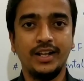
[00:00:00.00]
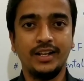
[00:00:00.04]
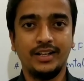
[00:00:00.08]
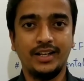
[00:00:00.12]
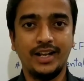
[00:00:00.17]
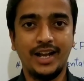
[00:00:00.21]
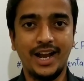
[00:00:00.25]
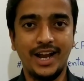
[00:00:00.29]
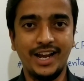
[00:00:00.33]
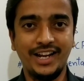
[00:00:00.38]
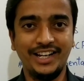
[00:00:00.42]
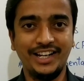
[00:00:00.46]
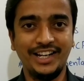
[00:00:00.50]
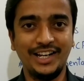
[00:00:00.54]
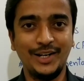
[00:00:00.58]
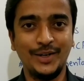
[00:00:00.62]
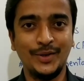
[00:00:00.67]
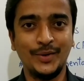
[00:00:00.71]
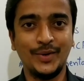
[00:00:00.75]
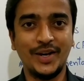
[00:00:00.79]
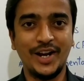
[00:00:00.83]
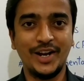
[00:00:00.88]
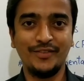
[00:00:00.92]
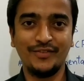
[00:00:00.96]
Hi,
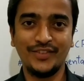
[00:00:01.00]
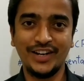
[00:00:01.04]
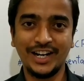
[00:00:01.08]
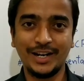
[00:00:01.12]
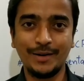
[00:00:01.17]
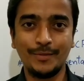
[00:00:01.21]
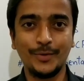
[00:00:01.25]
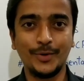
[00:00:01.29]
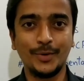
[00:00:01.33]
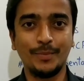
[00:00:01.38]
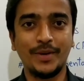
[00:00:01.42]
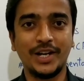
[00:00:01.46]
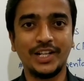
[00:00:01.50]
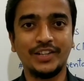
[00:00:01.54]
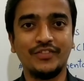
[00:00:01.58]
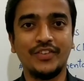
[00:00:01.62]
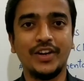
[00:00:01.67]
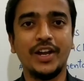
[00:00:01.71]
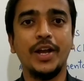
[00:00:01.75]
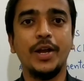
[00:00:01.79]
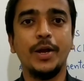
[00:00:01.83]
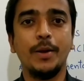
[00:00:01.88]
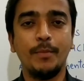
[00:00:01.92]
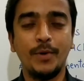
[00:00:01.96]
hello and welcome to Math
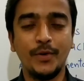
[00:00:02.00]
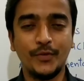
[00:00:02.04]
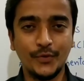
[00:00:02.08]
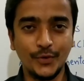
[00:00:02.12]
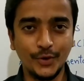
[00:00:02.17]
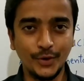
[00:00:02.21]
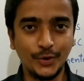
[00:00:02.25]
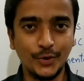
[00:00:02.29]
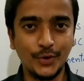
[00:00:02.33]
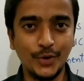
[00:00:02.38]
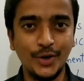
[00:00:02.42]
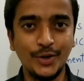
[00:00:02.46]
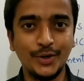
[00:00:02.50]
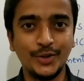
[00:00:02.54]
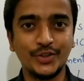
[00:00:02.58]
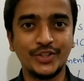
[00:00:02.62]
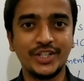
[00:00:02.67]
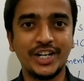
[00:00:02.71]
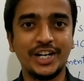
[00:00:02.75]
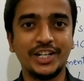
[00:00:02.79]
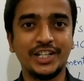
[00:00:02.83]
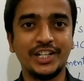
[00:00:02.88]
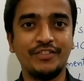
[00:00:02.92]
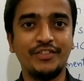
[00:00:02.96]
Day. Before going to
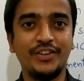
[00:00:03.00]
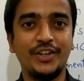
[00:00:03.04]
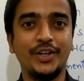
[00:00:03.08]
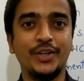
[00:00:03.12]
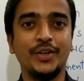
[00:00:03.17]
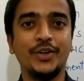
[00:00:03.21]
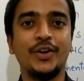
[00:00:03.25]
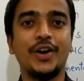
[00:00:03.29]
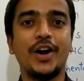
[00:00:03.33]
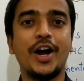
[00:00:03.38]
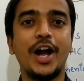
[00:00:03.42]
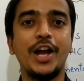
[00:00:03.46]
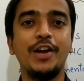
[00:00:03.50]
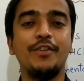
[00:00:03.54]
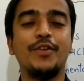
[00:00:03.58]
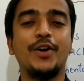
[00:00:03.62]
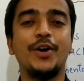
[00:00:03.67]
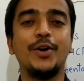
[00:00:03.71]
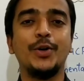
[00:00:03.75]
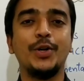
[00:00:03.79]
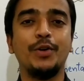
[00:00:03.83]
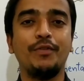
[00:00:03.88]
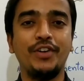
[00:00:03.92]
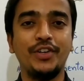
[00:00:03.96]
start the video, I
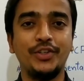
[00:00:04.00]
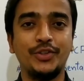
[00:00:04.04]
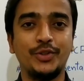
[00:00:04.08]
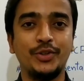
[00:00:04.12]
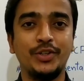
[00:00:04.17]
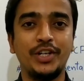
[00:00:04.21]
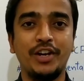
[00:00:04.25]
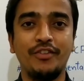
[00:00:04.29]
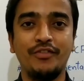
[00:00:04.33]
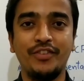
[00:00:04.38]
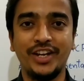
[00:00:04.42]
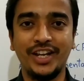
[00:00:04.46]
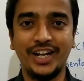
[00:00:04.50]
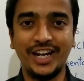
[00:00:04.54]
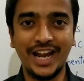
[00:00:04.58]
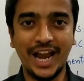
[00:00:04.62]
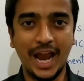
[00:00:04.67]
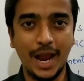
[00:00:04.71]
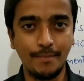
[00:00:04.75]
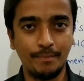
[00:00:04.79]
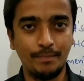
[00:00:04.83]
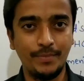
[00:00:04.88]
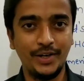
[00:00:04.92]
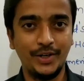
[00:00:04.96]
want to wish you a very
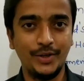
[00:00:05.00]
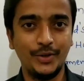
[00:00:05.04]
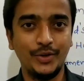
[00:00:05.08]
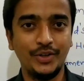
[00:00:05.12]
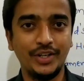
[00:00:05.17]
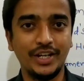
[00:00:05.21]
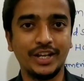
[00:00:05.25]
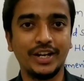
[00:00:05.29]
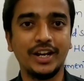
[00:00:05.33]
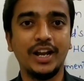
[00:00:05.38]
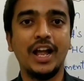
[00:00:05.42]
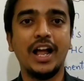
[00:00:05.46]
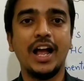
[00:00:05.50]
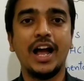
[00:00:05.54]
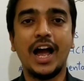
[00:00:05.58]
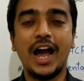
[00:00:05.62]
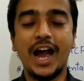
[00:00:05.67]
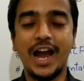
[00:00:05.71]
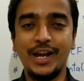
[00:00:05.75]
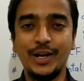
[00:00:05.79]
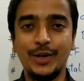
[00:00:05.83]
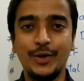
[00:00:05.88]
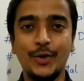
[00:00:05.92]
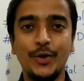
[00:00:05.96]
happy new year.
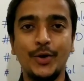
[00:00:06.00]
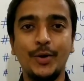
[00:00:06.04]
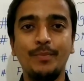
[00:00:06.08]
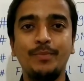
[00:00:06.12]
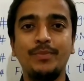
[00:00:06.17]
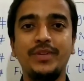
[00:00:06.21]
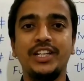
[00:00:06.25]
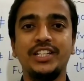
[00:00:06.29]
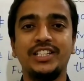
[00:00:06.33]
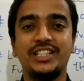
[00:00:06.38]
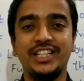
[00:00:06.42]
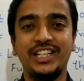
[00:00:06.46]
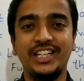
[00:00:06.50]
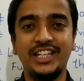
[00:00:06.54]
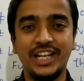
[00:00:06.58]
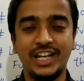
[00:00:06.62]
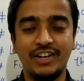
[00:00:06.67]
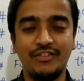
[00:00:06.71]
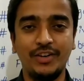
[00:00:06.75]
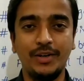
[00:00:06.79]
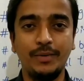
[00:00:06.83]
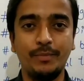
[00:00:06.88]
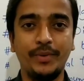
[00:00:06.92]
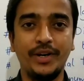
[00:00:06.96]
I hope this year
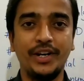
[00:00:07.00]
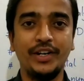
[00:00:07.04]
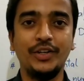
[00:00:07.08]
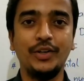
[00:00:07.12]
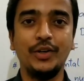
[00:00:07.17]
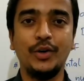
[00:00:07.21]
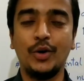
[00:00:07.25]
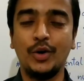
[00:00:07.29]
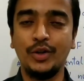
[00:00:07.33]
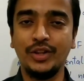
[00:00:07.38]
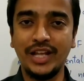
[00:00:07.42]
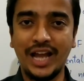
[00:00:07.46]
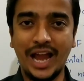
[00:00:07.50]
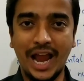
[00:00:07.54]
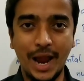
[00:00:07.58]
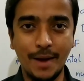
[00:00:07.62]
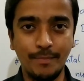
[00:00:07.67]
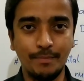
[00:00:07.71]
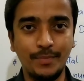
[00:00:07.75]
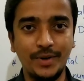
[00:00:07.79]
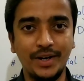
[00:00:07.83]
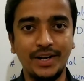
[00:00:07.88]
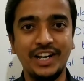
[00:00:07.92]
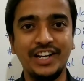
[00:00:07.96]
will bring you all the
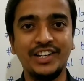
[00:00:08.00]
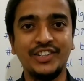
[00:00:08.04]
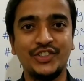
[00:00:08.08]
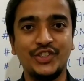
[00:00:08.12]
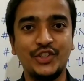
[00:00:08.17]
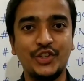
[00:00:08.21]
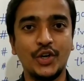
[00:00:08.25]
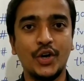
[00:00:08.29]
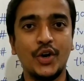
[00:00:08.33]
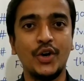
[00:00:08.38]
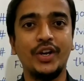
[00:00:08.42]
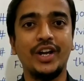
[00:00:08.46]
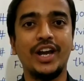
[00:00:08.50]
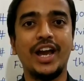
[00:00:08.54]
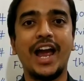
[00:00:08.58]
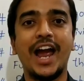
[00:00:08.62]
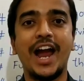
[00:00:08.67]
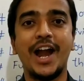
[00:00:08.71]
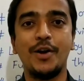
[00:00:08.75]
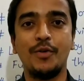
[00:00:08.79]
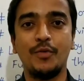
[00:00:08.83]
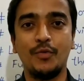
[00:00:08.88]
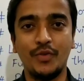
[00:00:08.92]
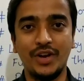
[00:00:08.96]
happiness, joy
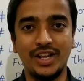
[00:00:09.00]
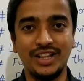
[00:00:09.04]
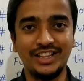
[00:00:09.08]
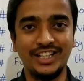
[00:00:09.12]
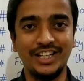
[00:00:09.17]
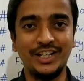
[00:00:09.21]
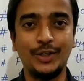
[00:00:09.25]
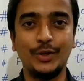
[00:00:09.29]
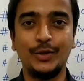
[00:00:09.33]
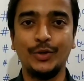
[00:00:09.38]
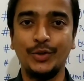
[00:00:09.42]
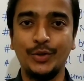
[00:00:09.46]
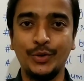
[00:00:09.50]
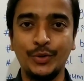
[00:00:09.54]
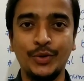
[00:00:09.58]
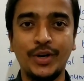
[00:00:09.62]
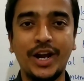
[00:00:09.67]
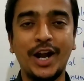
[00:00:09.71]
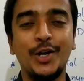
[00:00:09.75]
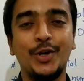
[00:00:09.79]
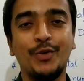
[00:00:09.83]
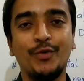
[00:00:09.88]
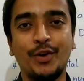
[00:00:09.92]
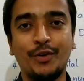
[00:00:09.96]
and wealthy to you
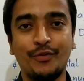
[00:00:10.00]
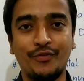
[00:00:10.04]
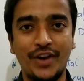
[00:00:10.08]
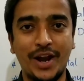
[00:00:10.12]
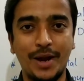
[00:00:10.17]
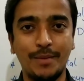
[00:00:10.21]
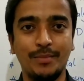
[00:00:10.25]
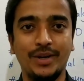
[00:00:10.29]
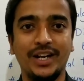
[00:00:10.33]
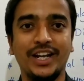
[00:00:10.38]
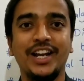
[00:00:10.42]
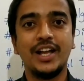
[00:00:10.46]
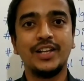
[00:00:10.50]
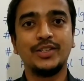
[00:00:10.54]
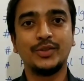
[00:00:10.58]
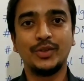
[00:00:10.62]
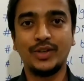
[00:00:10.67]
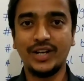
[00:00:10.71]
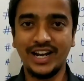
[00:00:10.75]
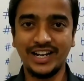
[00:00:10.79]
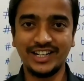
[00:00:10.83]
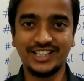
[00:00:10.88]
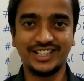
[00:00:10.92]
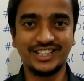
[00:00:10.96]
and your family. So
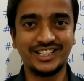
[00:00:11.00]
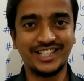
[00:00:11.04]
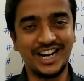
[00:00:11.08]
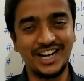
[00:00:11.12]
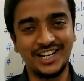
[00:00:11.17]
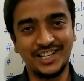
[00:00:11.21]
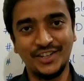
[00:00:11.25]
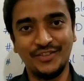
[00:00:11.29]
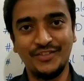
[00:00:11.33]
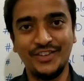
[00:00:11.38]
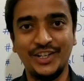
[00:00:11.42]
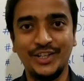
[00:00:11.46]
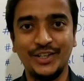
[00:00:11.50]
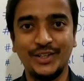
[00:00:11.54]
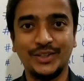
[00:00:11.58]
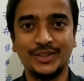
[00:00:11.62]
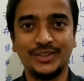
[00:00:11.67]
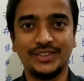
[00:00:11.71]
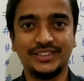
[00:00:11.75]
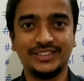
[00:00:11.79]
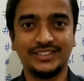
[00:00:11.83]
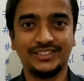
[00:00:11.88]
let's start the video.